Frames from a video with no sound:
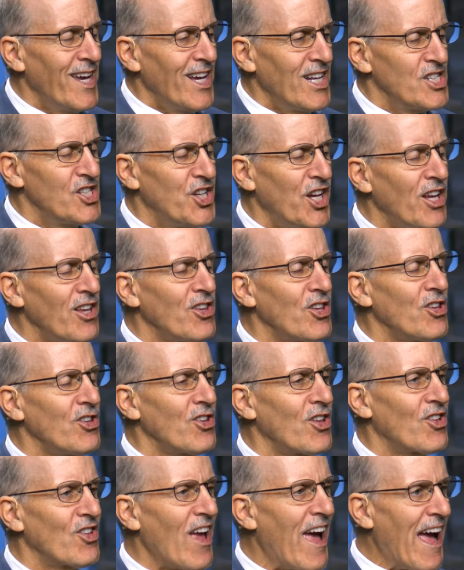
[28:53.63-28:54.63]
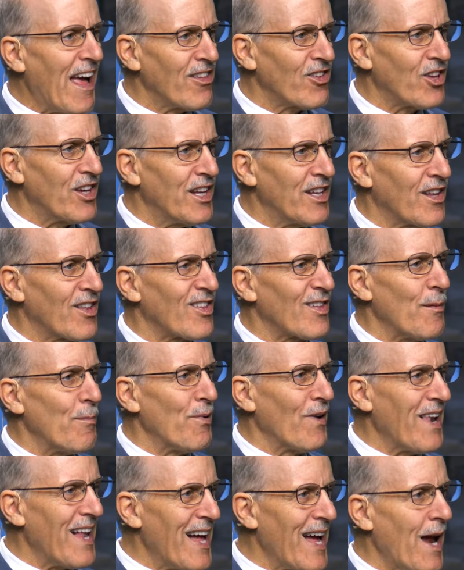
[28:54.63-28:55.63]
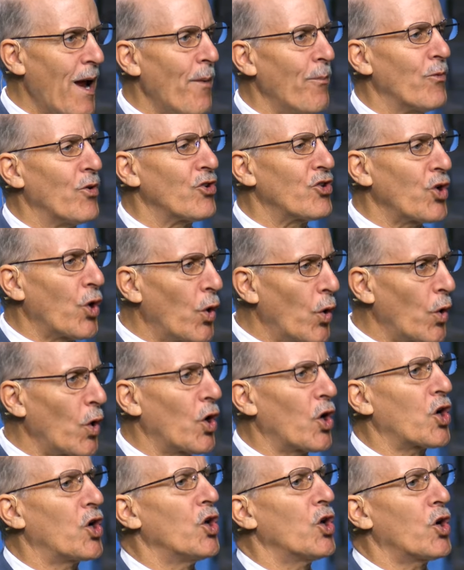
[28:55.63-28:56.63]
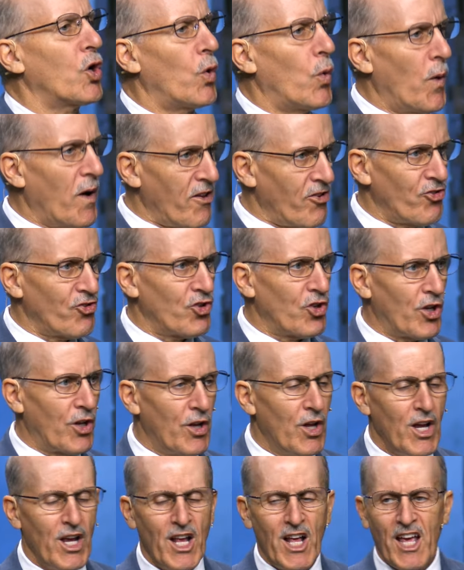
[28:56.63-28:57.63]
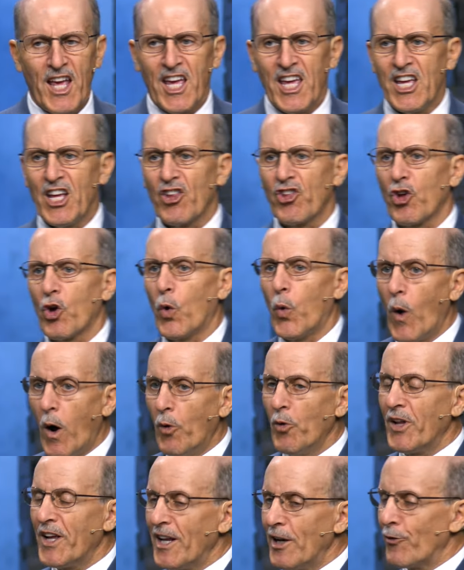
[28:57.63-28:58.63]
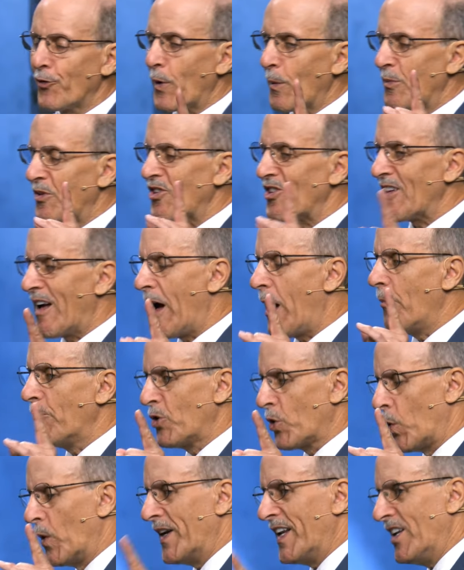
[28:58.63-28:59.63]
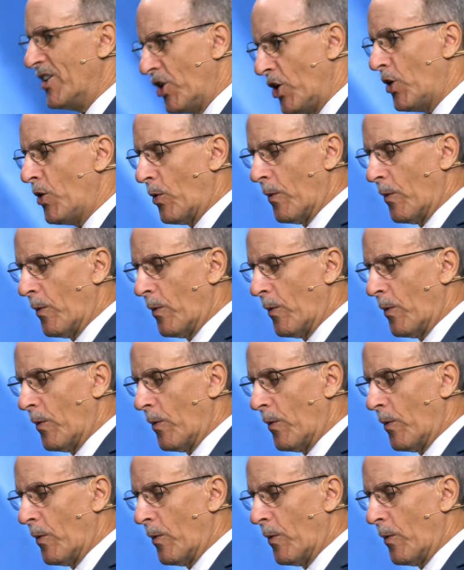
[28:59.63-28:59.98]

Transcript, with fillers: Jesus is asking a sublime rhetorical question. He is quoting from Psalm 22.